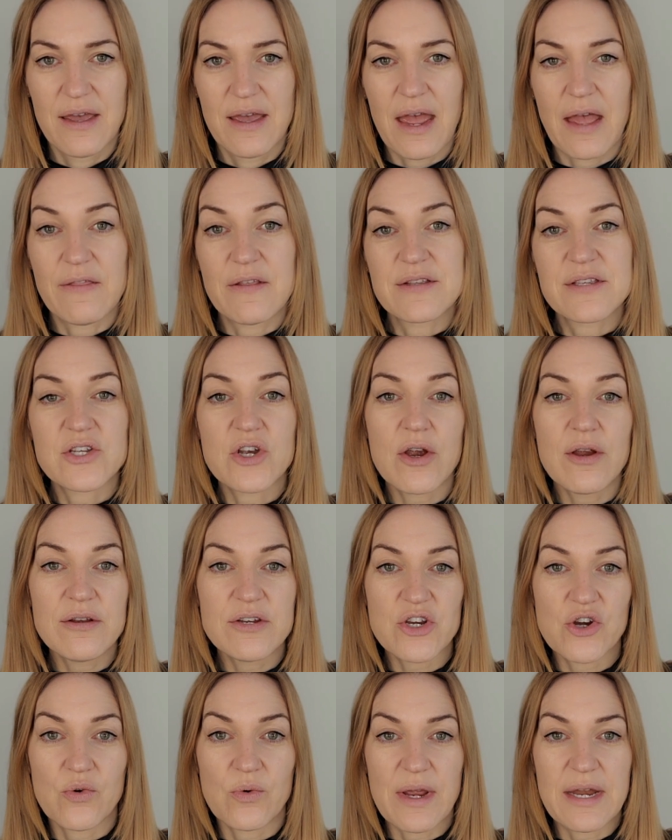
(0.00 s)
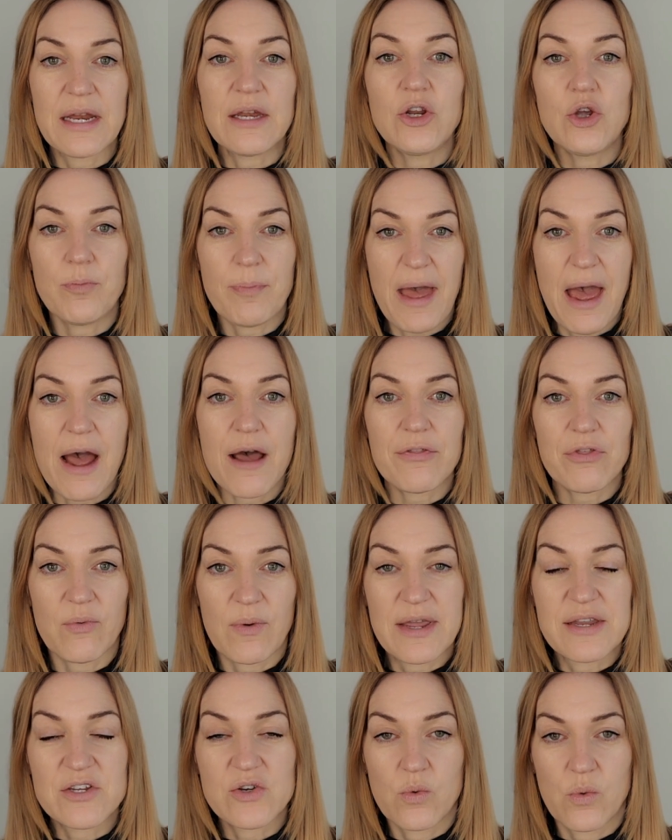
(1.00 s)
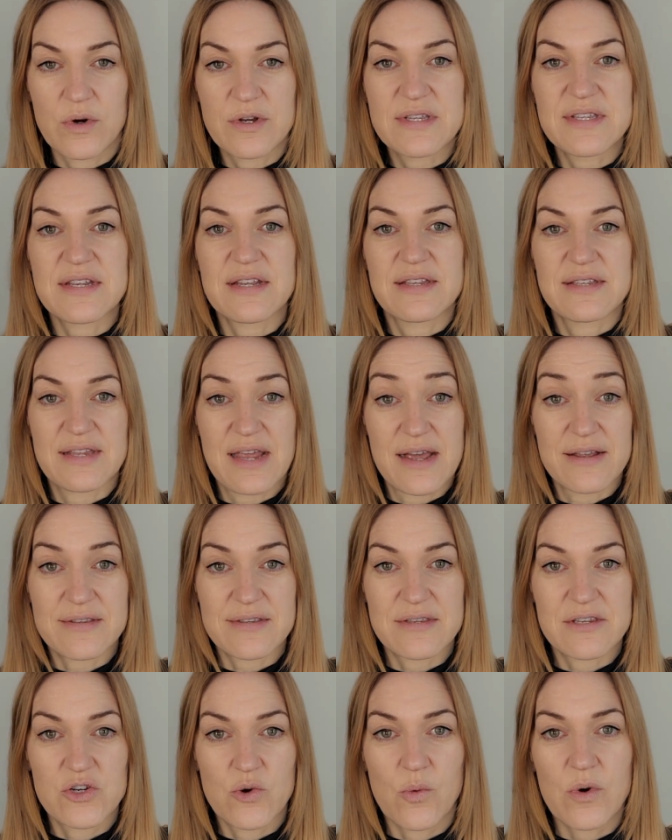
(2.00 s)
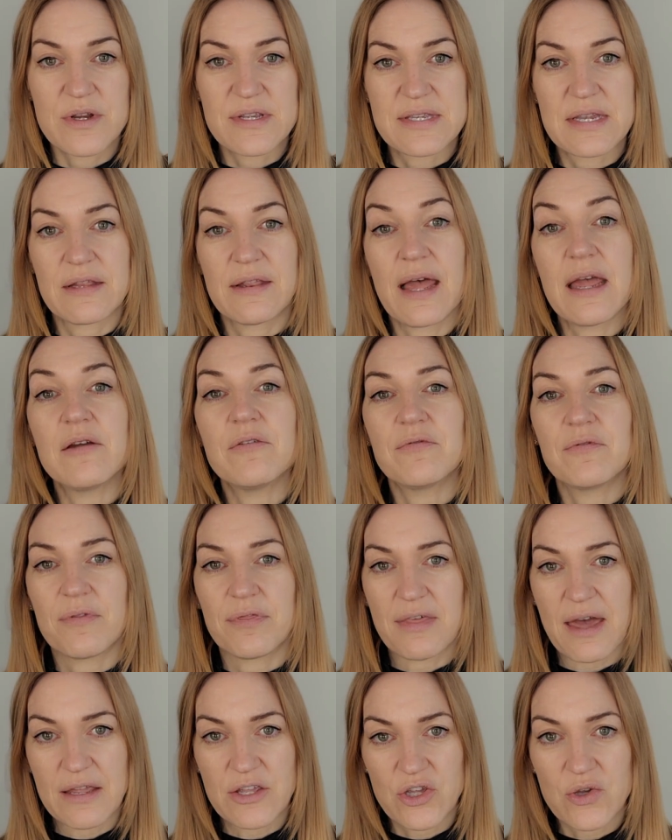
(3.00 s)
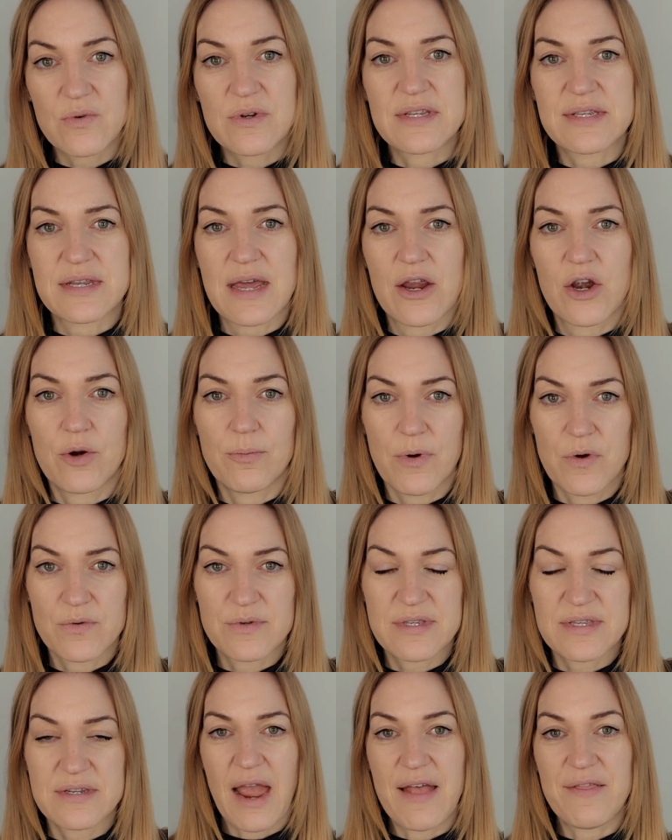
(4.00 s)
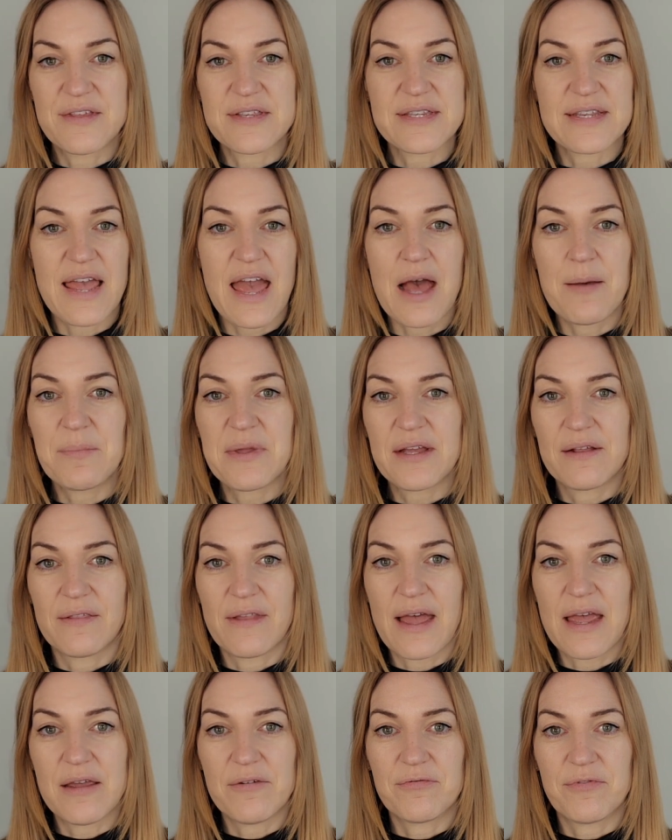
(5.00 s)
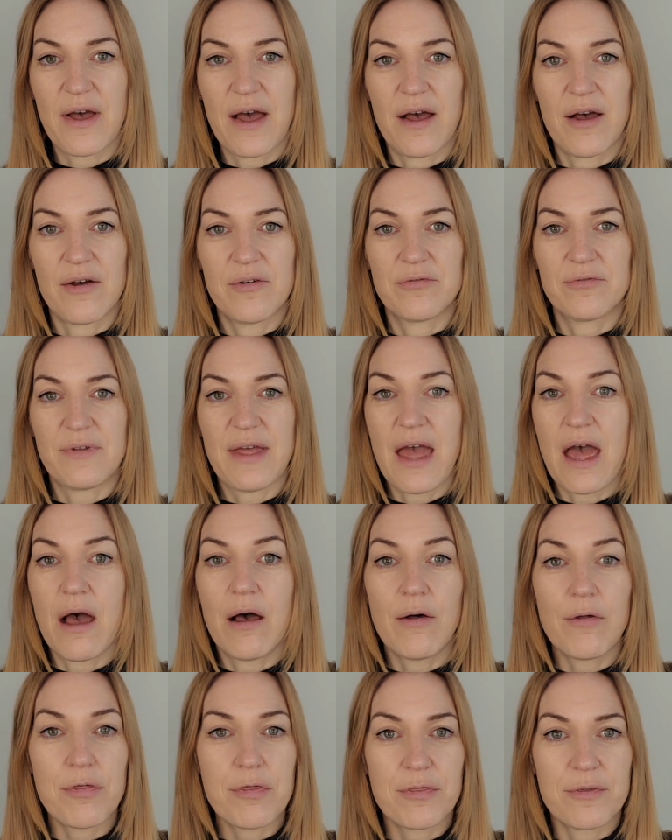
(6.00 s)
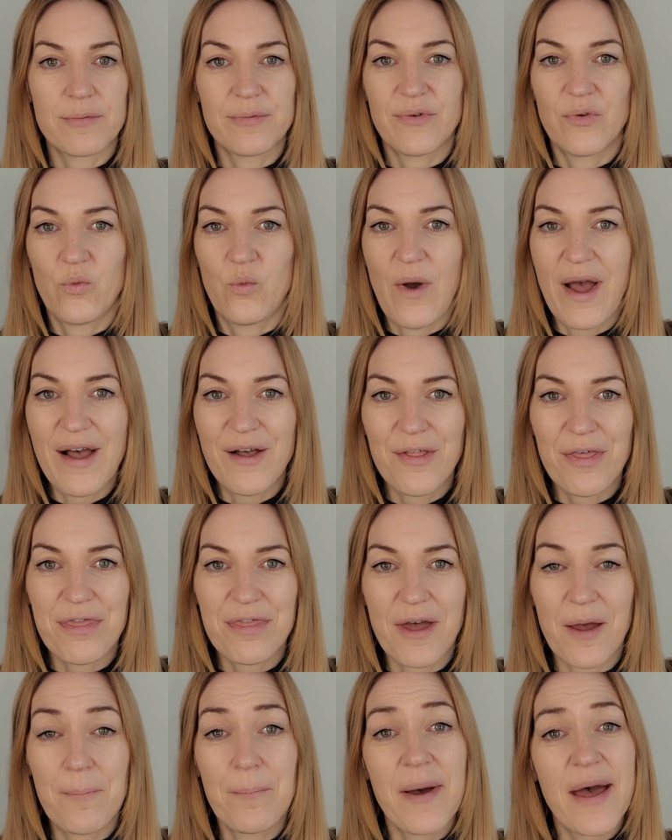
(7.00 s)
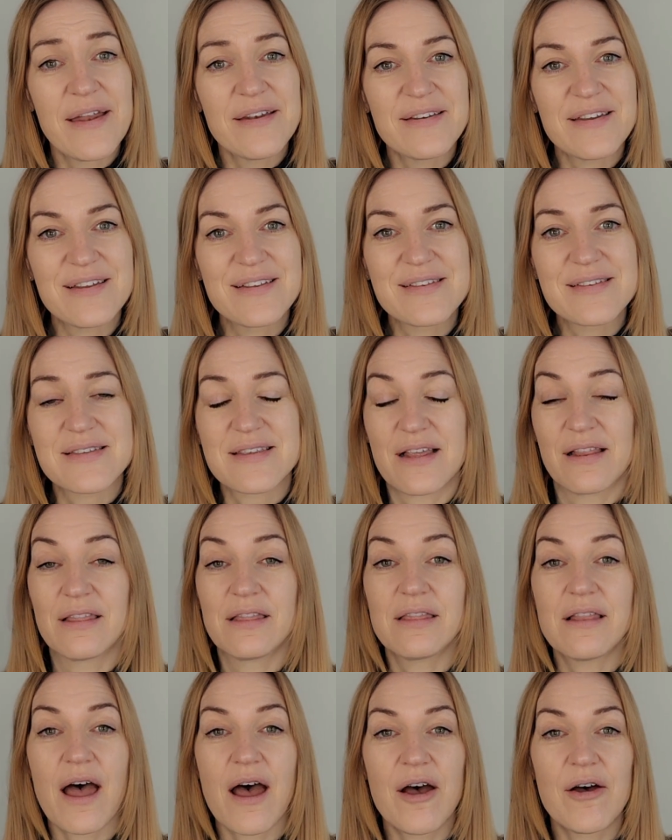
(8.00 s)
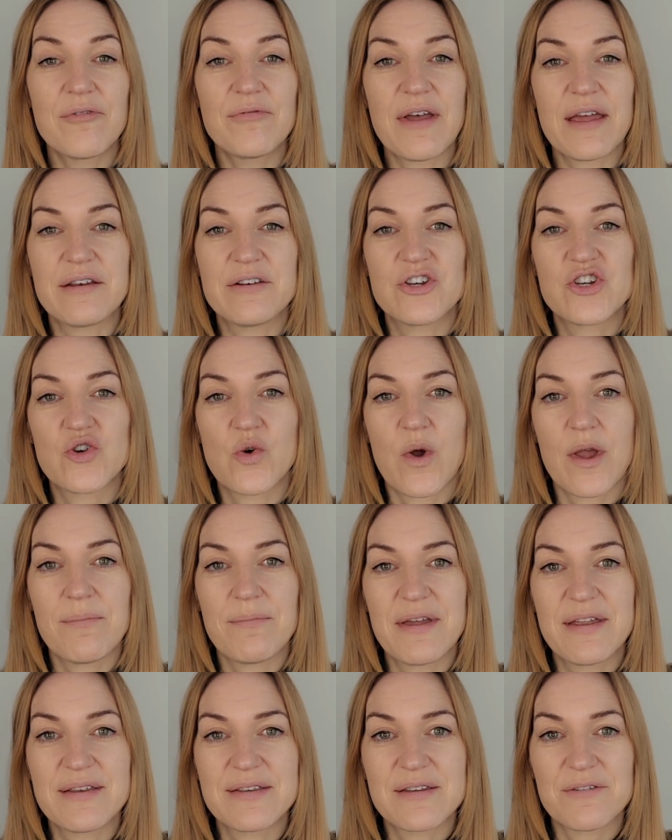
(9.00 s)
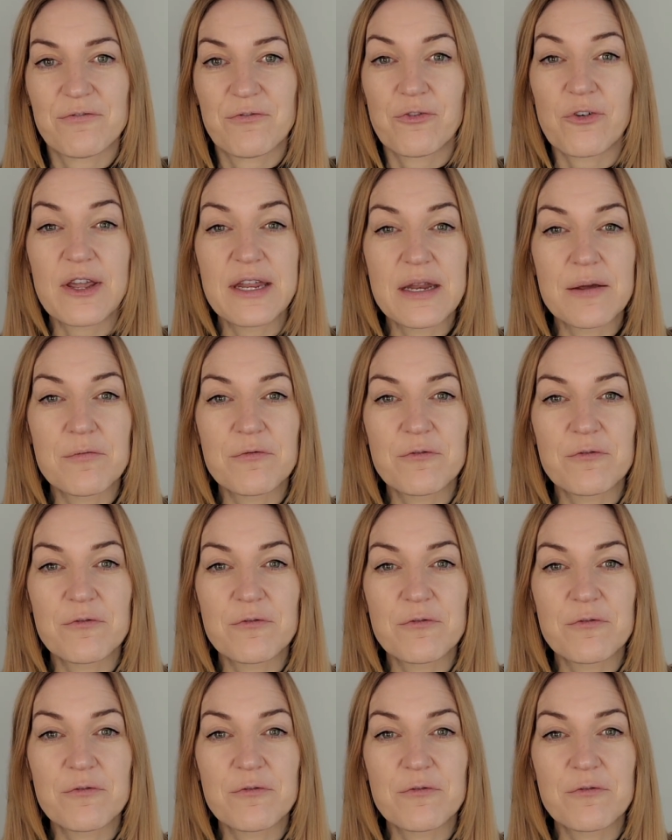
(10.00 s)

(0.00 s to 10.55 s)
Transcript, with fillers: and then starting to create a new pathway towards success, towards the life that you desire most. And this can be a life of health, wealth, abundance, love, enjoyment, freedom,